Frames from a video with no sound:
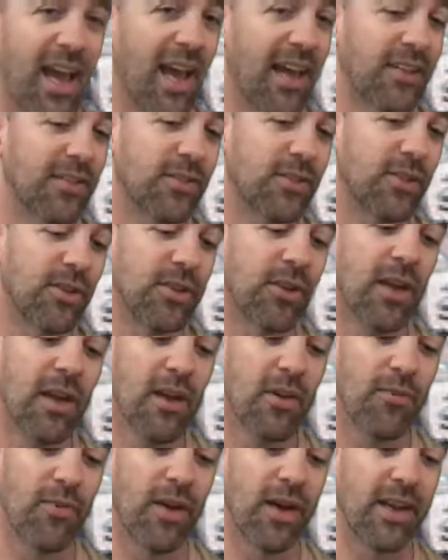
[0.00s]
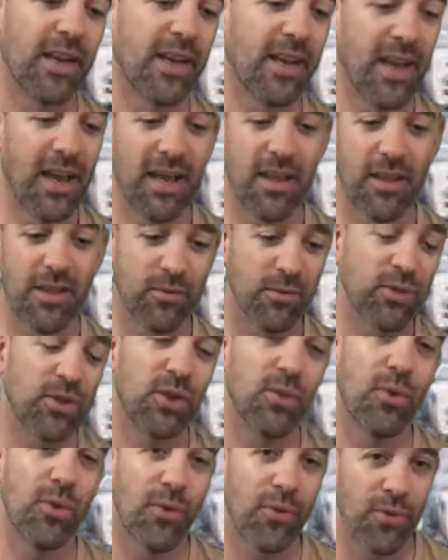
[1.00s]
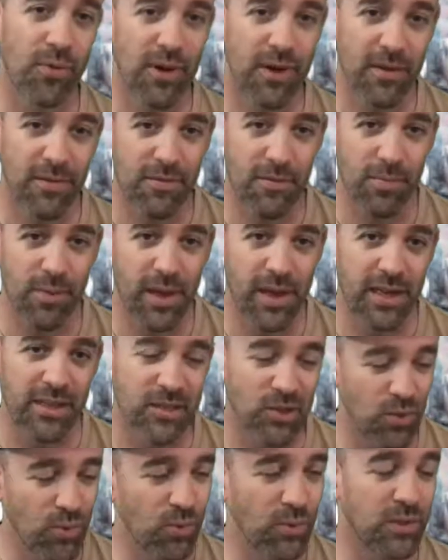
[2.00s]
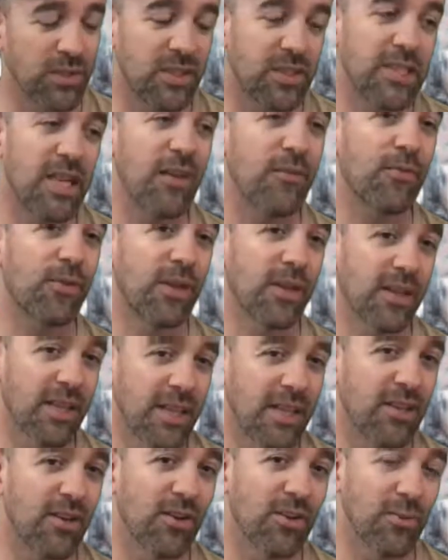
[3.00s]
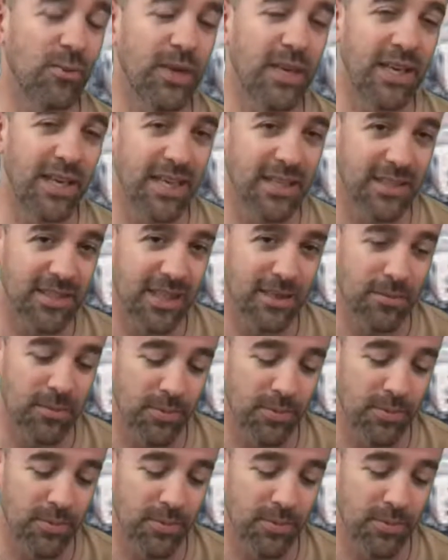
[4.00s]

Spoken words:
as to finding 2 or 3 of the players who will definitely not win against some